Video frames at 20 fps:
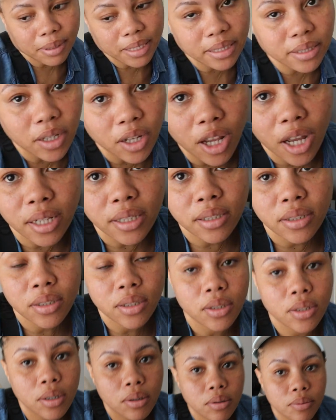means a lot,
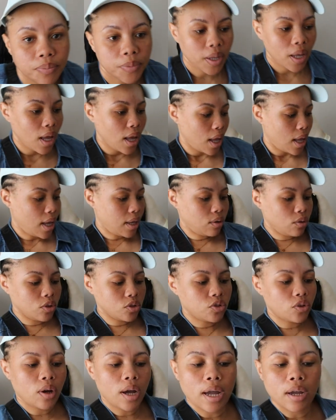you know? And
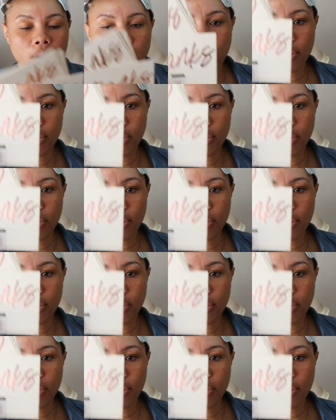also I